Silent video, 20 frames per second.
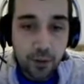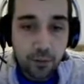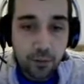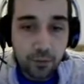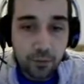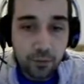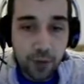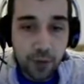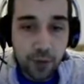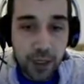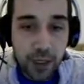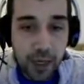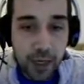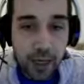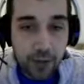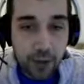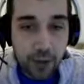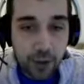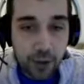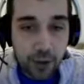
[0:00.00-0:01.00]
running
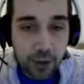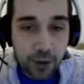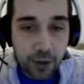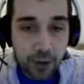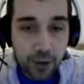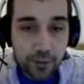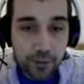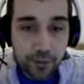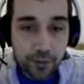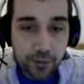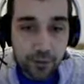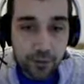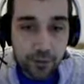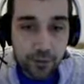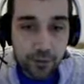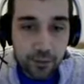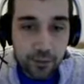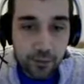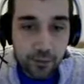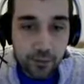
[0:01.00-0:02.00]
out of
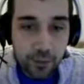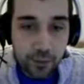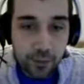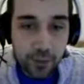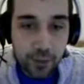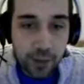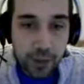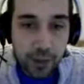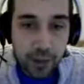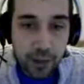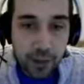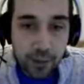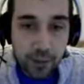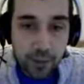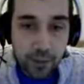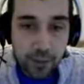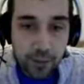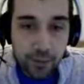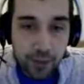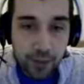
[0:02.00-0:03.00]
bone meal anymore,